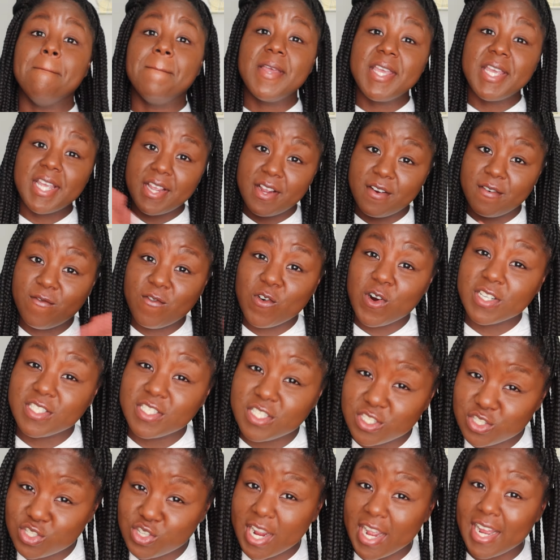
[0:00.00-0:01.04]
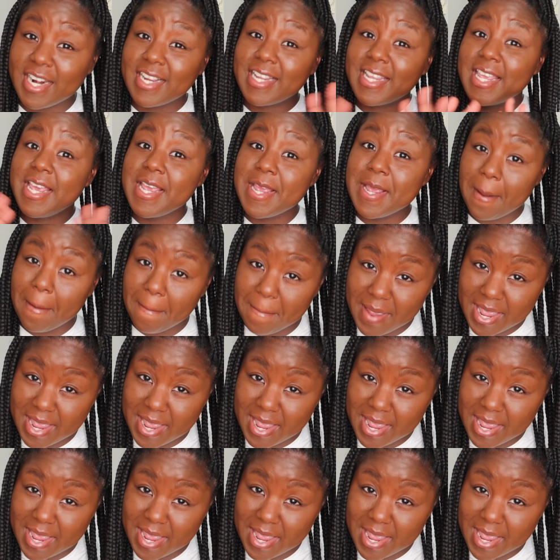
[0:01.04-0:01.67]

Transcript: big Air Force is trying to keep